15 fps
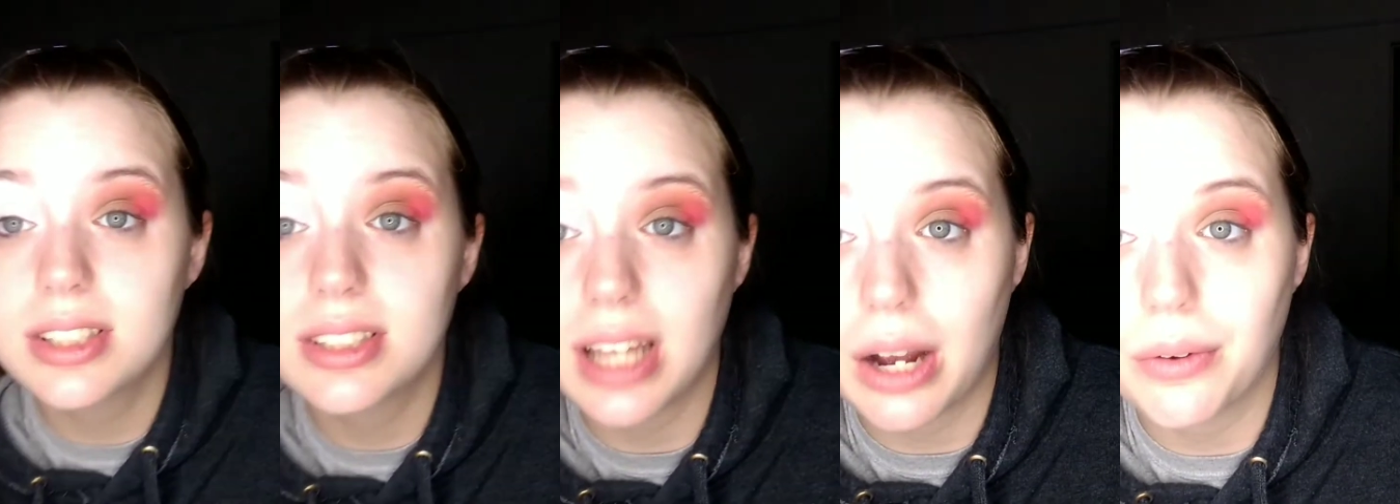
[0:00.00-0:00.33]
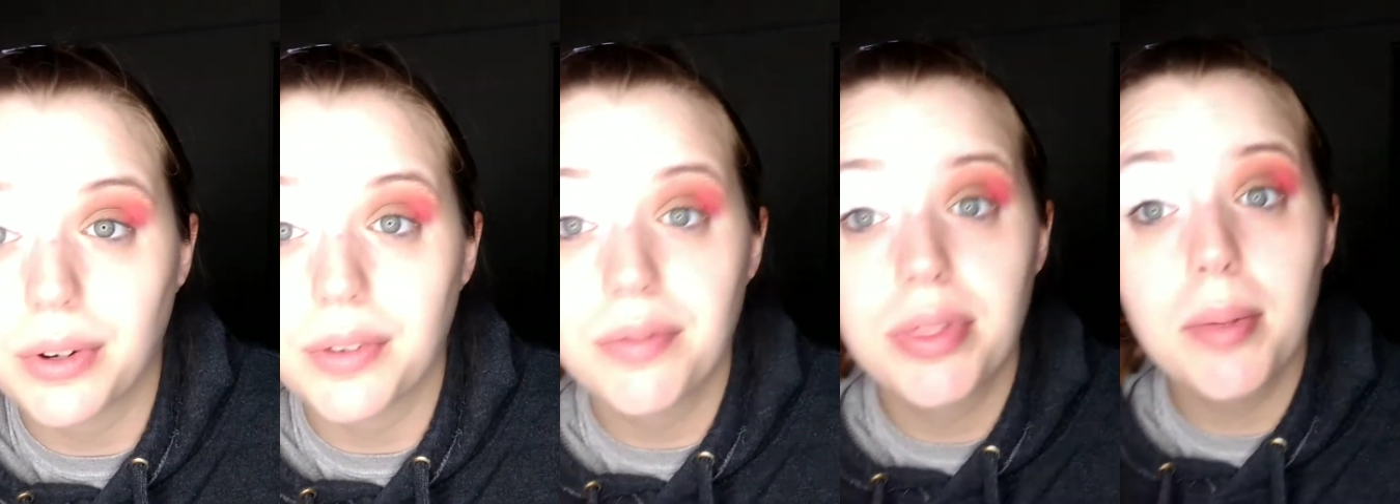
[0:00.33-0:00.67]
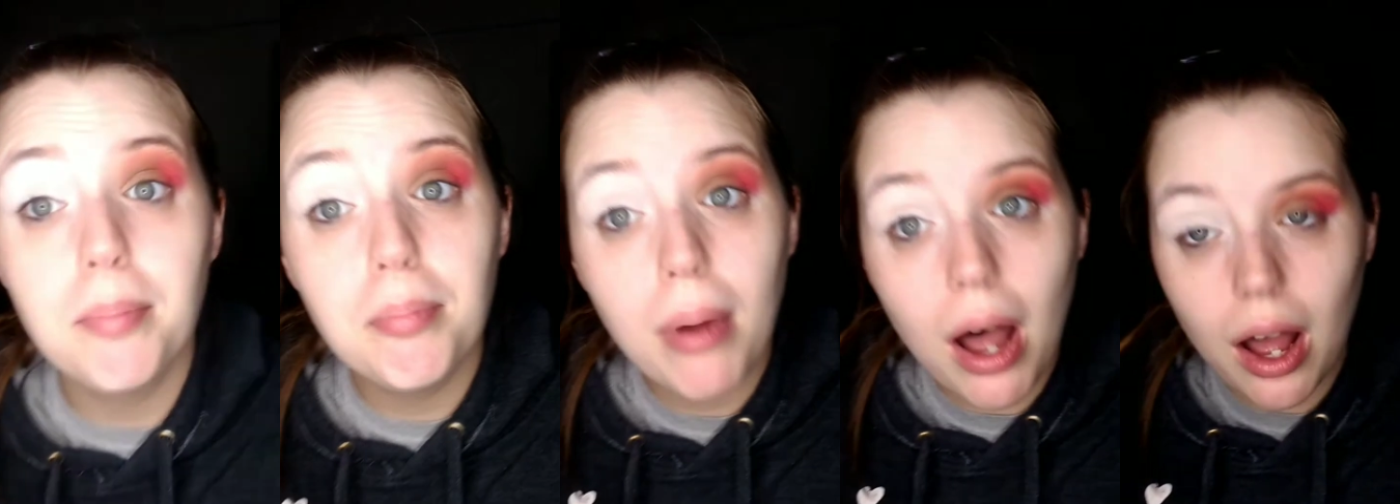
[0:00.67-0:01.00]
sound of the
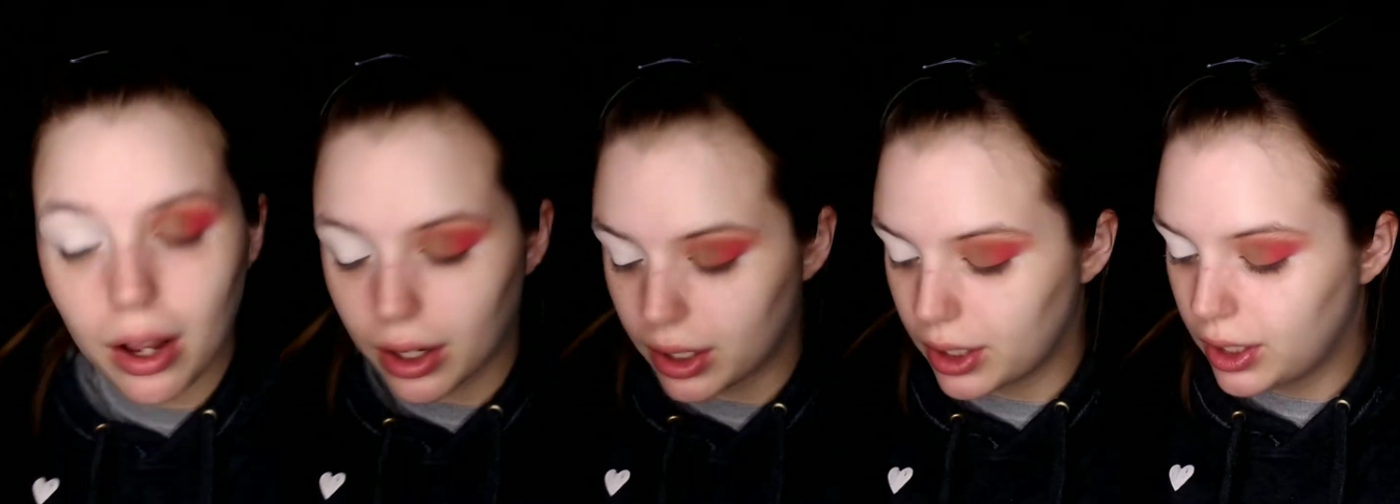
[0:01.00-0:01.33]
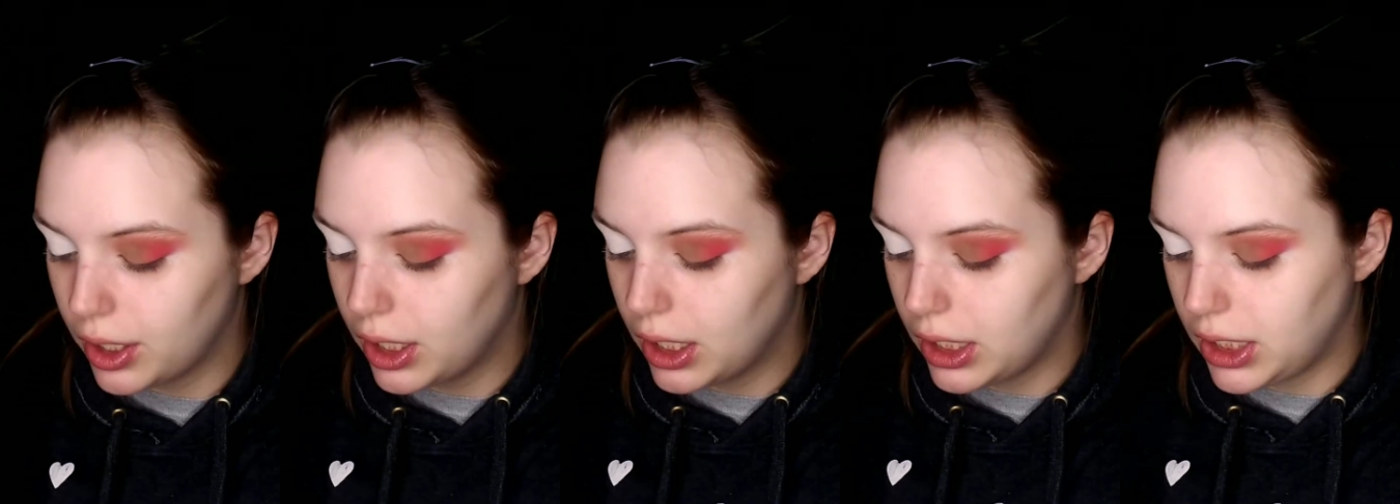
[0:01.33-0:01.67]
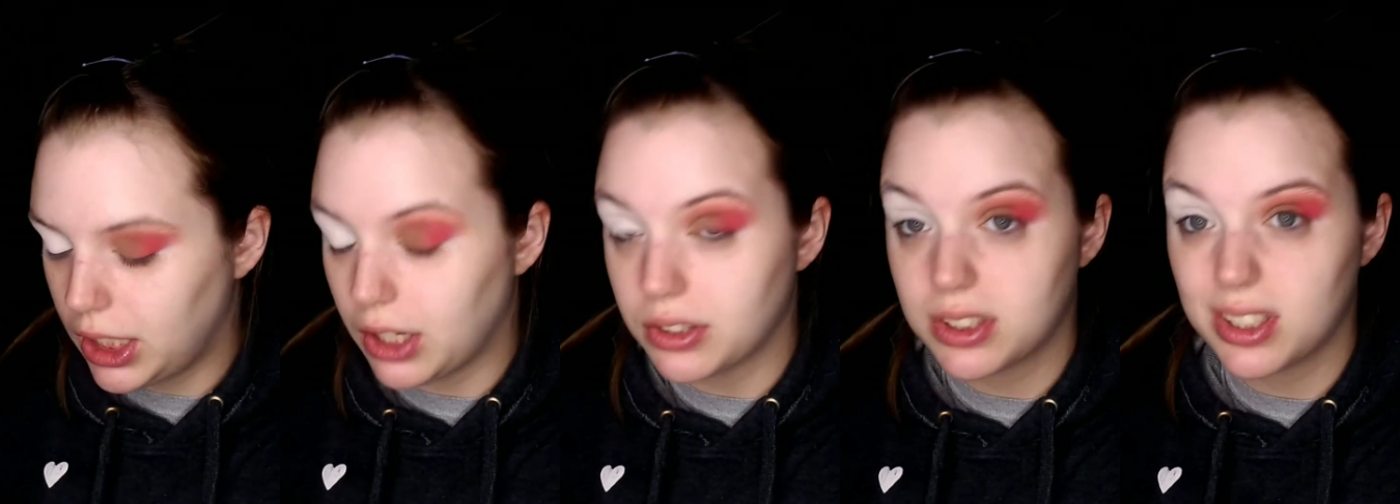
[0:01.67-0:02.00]
bug.
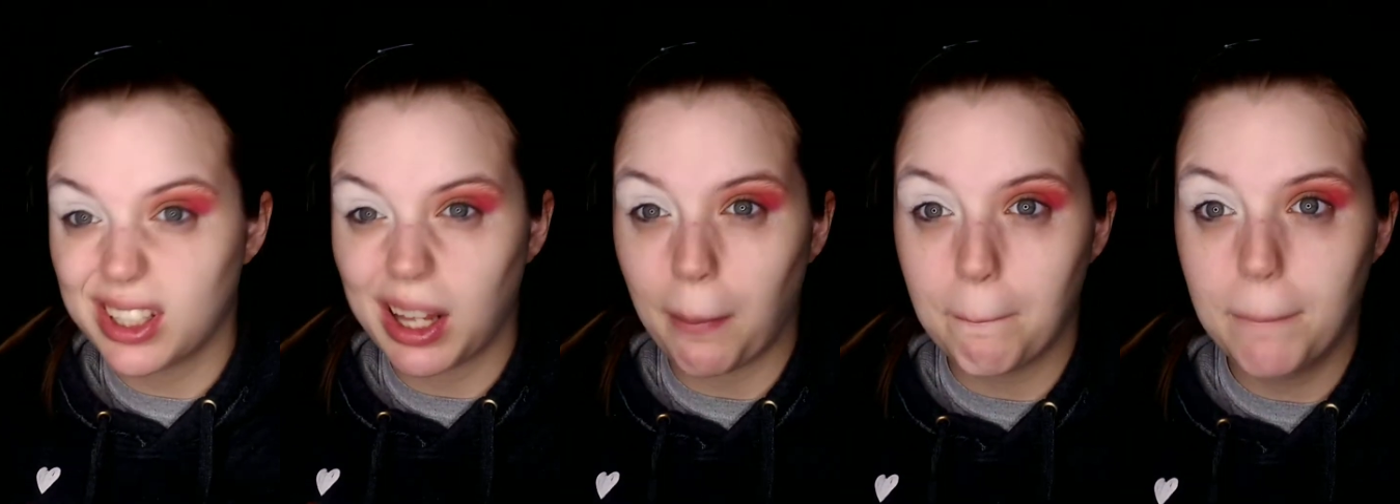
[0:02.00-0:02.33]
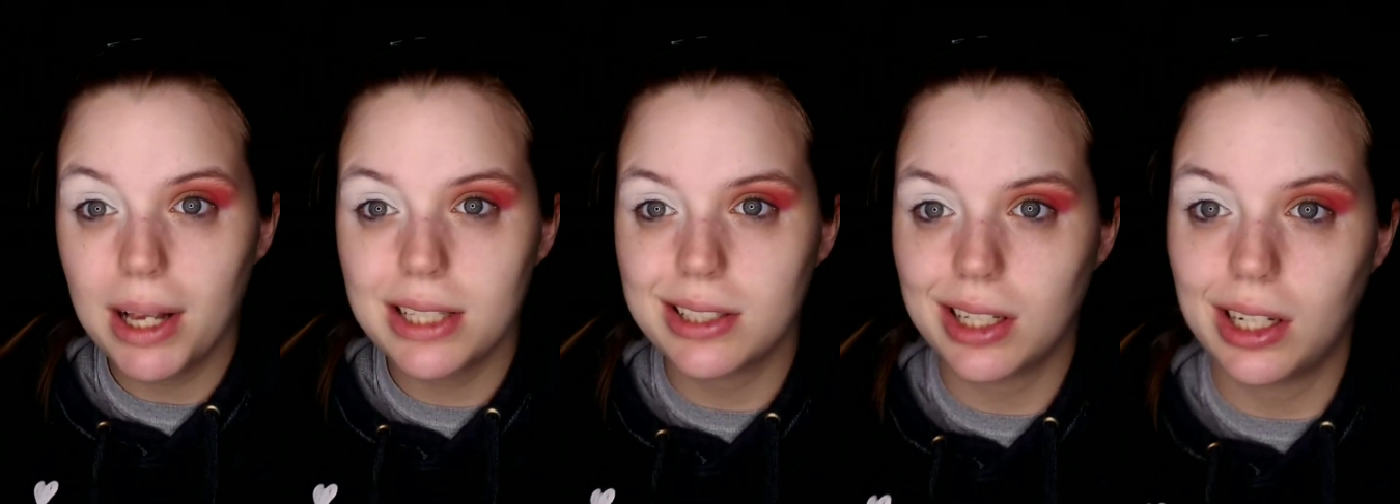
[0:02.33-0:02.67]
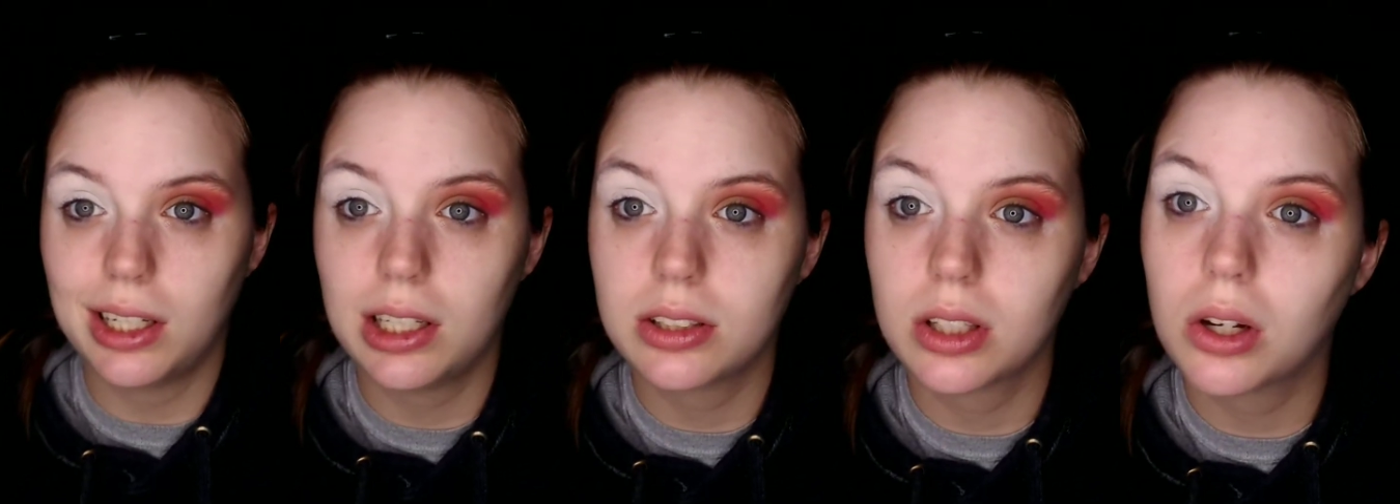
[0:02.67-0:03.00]
He hears it like buzzing.
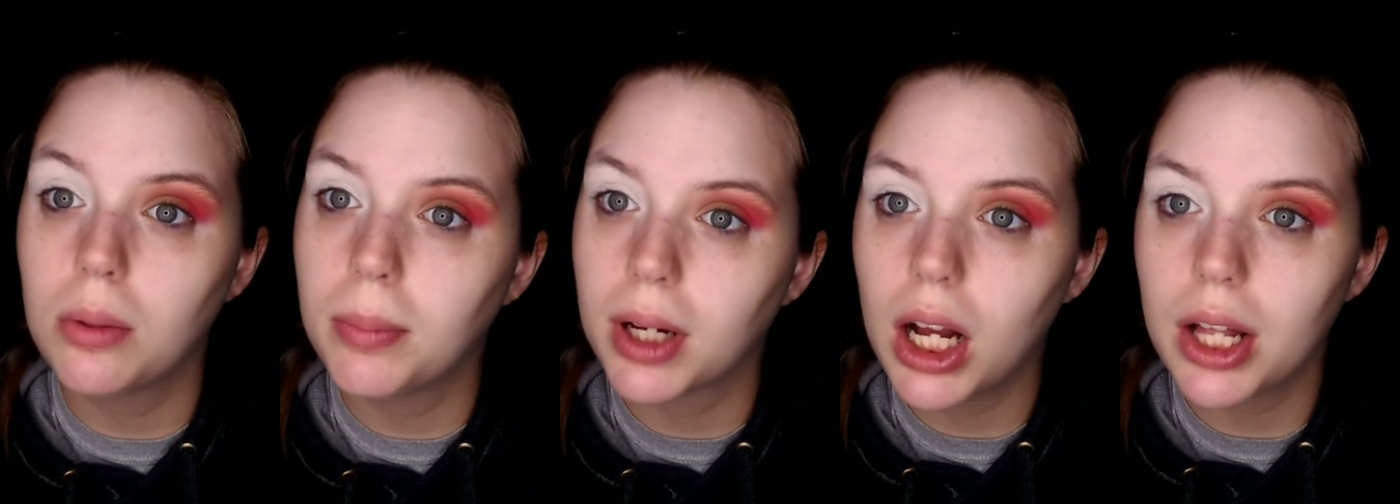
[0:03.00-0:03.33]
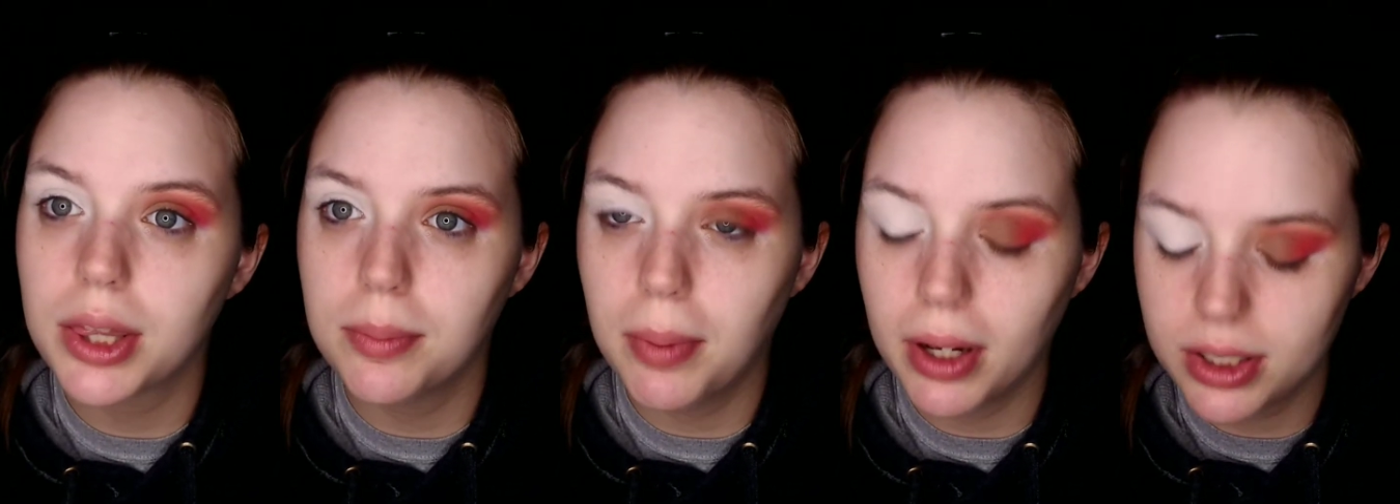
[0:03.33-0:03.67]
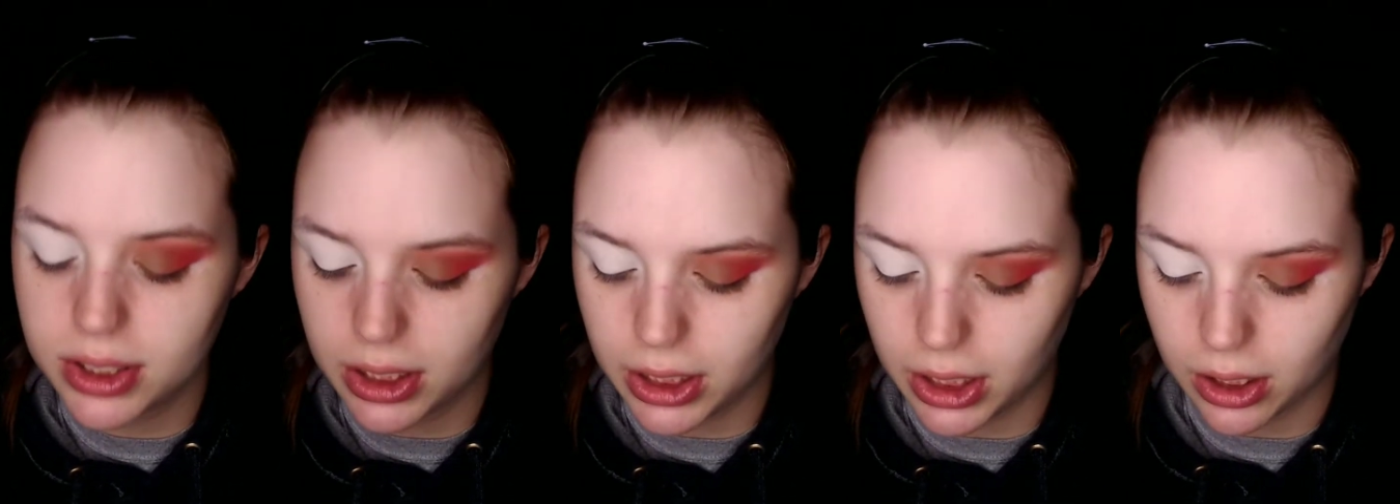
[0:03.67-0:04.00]
He's like, oh my God, the
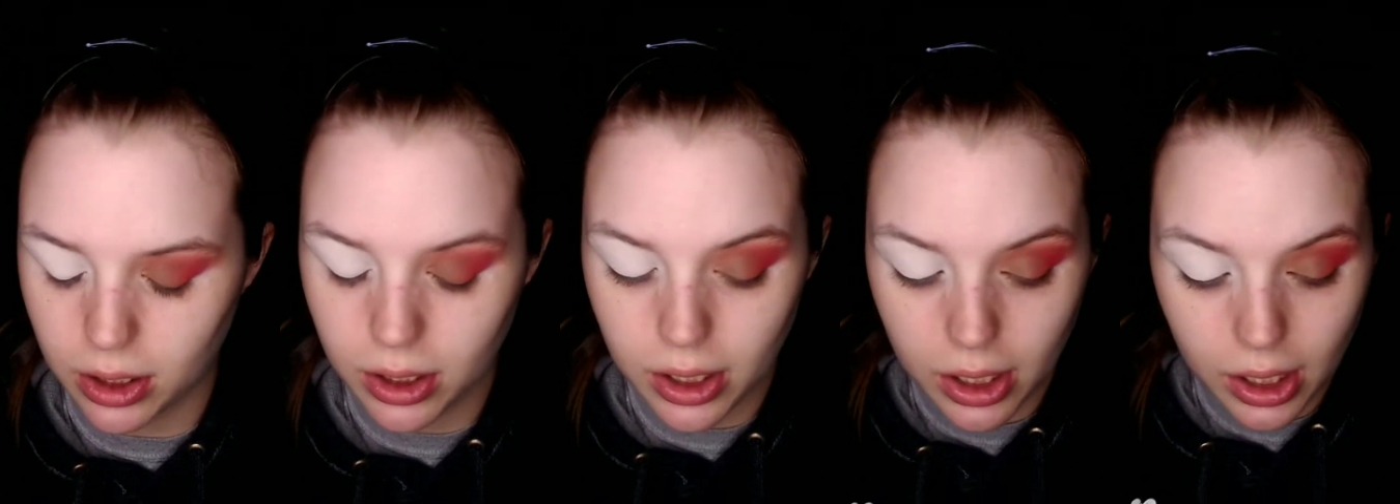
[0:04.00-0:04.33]
bug's in here.